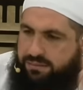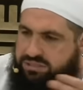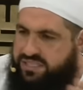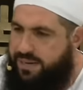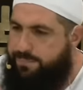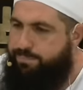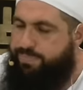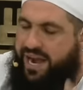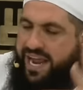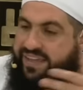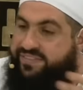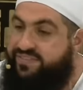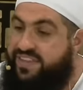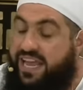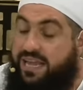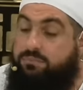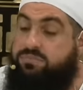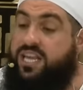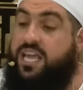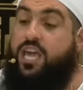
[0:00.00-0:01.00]
and brand
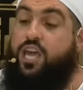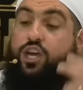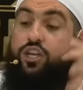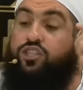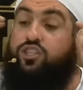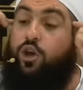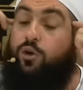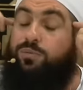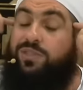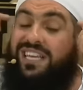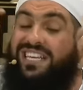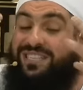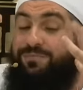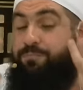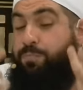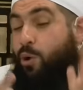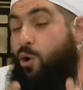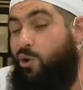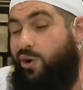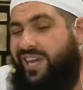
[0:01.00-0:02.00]
names. So this
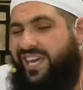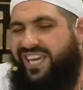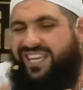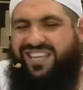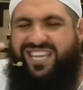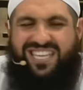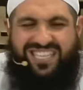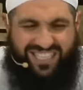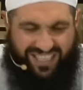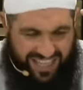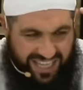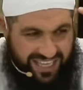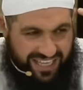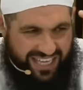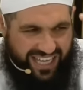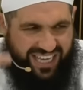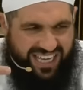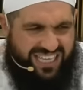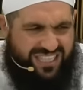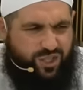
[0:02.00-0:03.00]
poor kid, he's
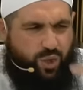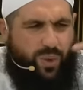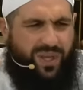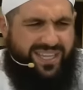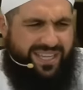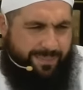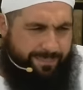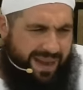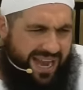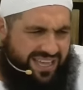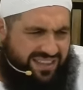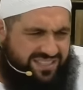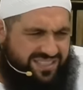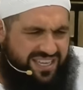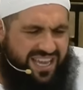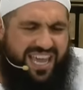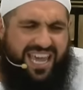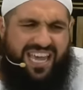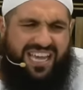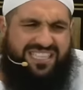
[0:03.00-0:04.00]
thinking, he's doing the
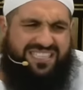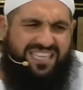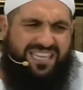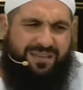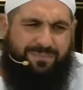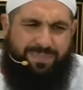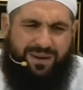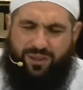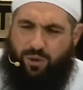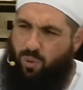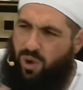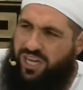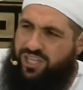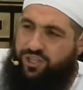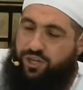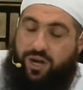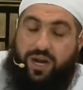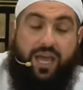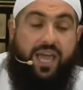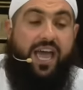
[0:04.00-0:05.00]
maths. He's thinking, brother, why
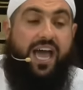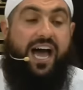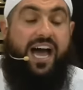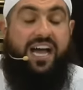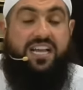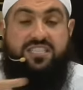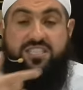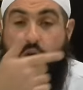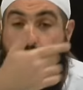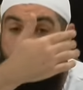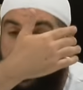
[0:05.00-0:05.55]
should. Uh, so we